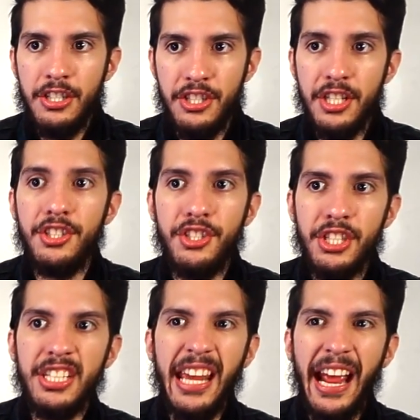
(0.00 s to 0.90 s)
Did
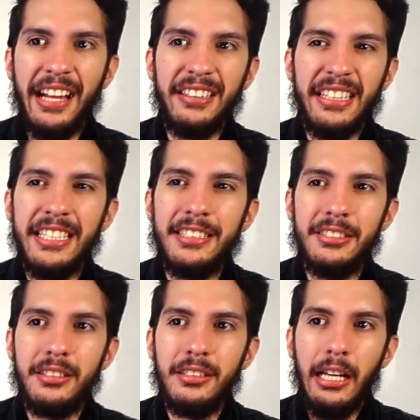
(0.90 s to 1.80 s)
she at
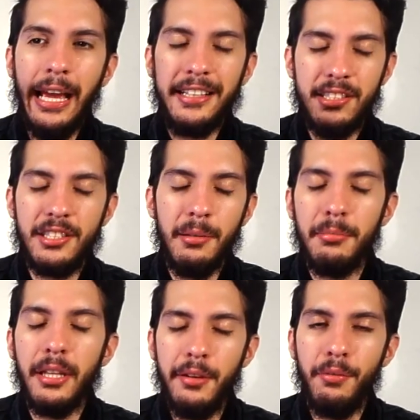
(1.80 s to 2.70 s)
least at
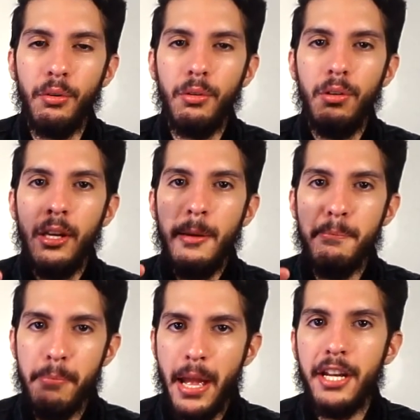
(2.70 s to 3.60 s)
some level
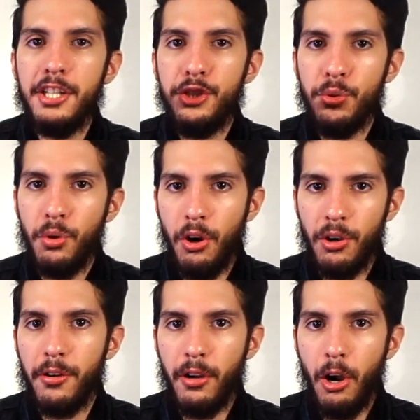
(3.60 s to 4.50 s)
manage to
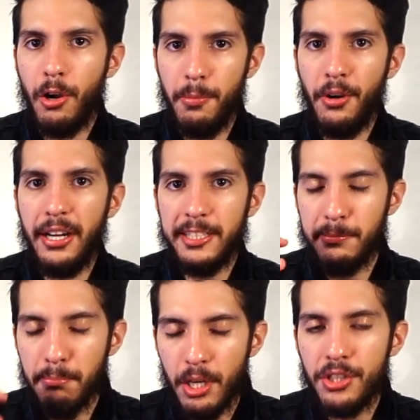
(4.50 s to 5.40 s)
harbor as
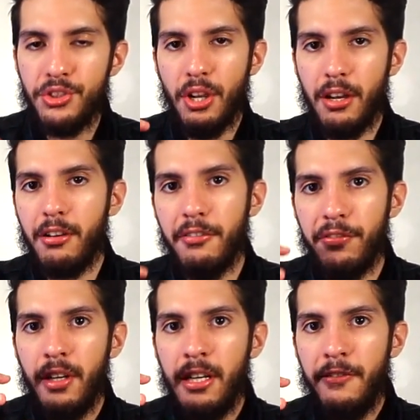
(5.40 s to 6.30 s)
much
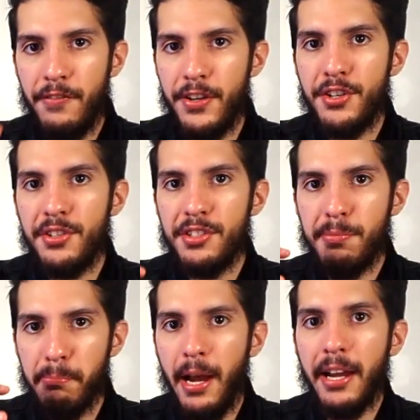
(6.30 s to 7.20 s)
of Vision's
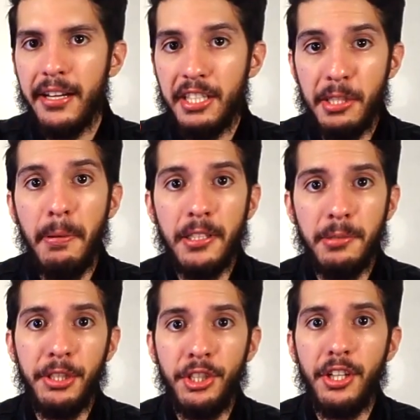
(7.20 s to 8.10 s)
mind as she
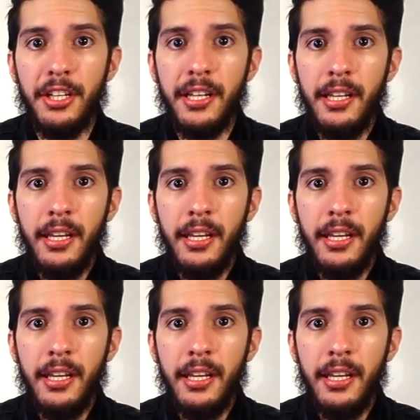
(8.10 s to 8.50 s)
possibly could?